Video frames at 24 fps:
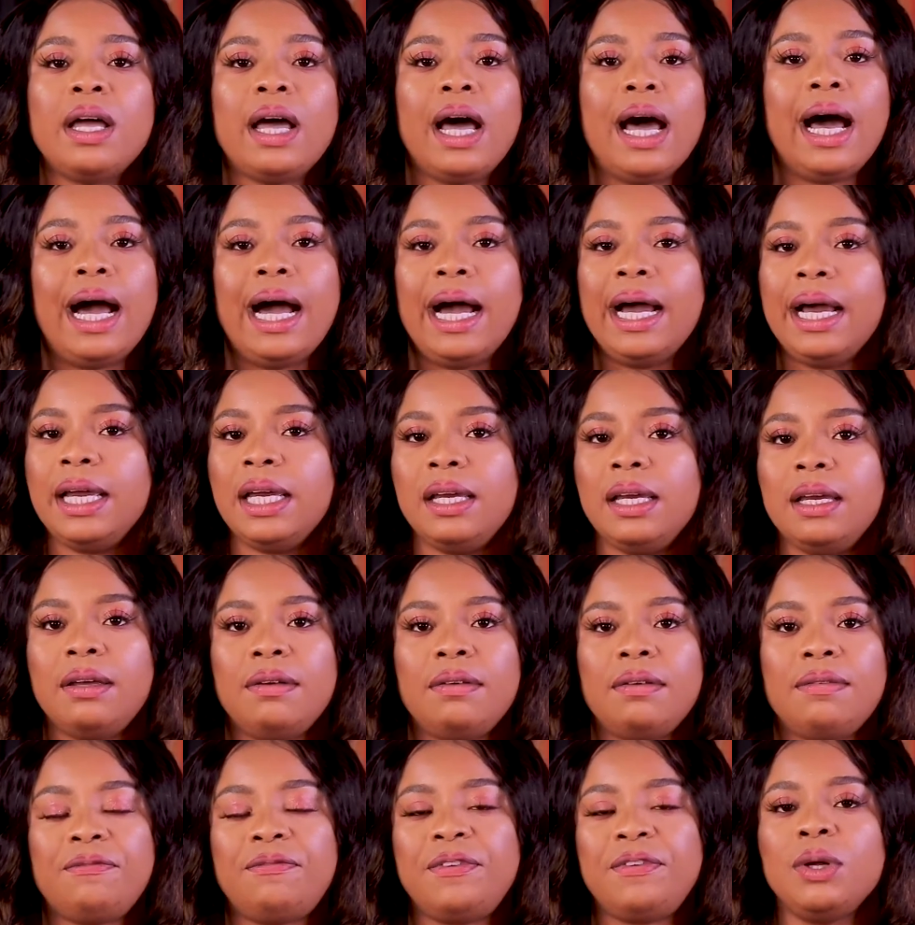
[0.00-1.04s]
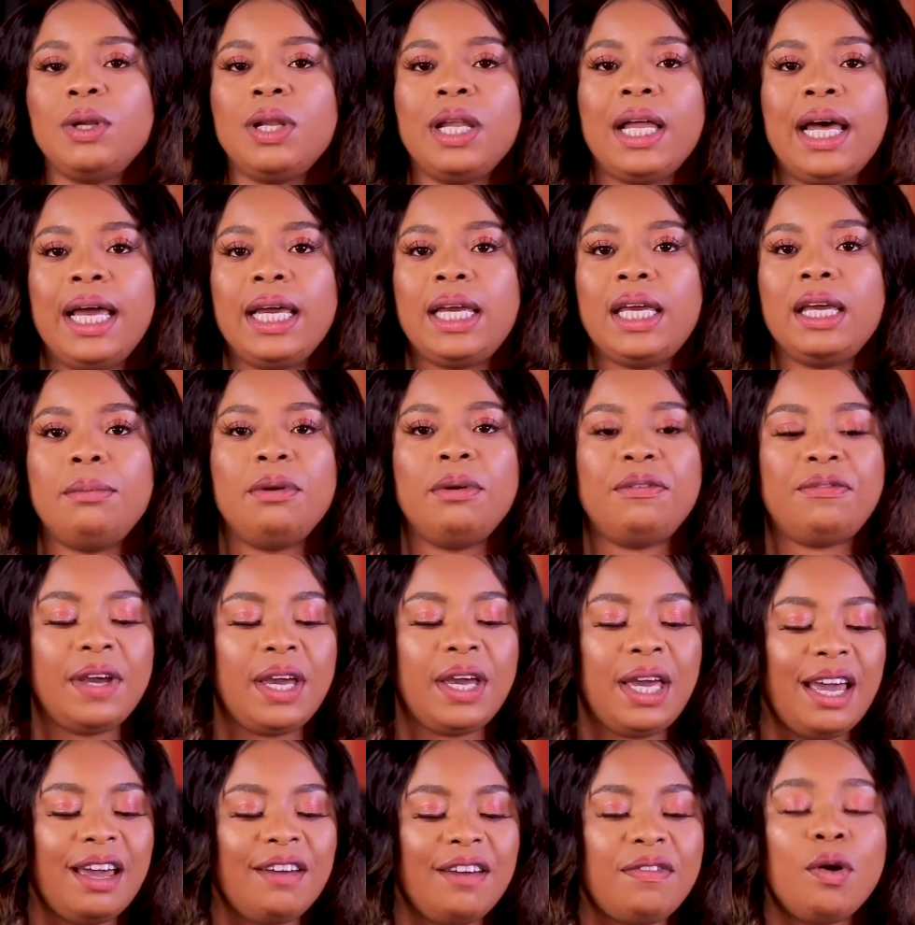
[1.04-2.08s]
I feel like Ibifie
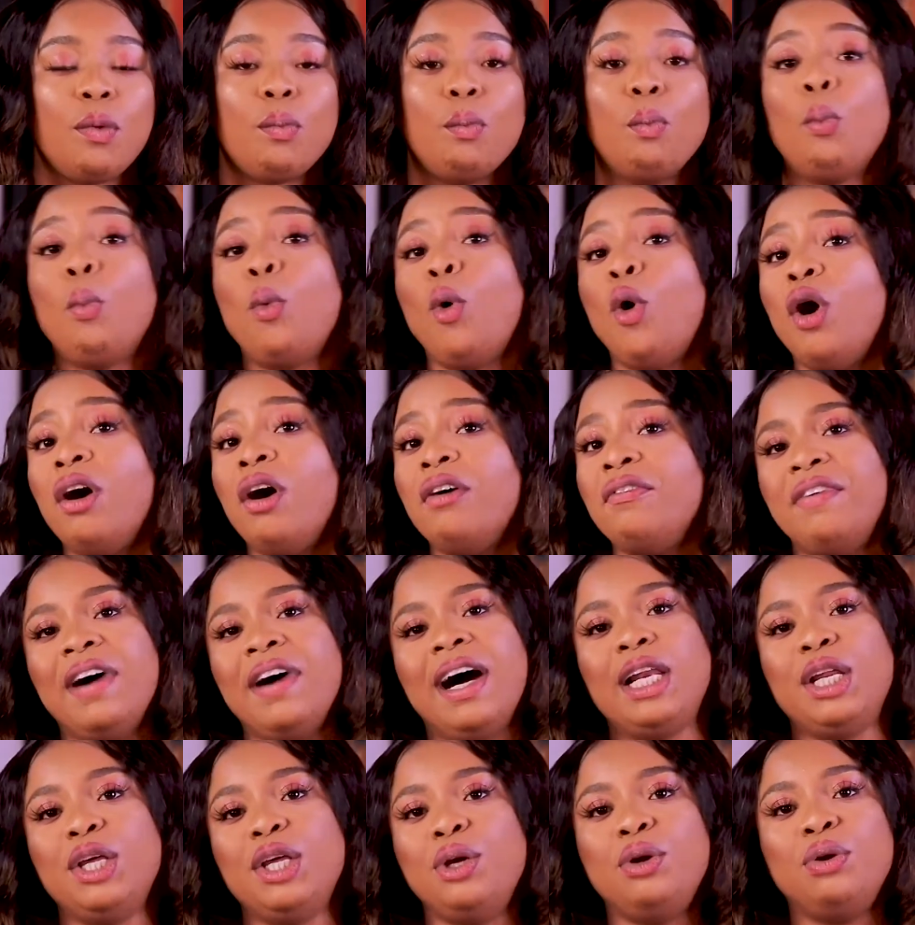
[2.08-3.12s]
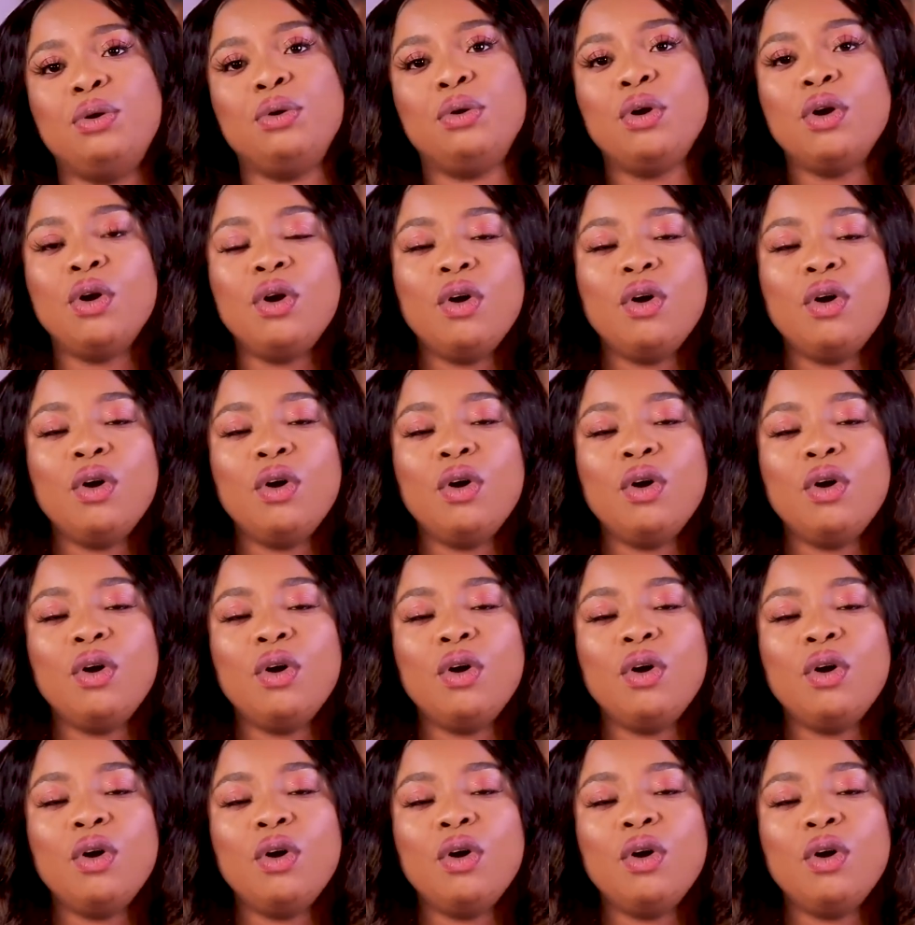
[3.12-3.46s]
gave more value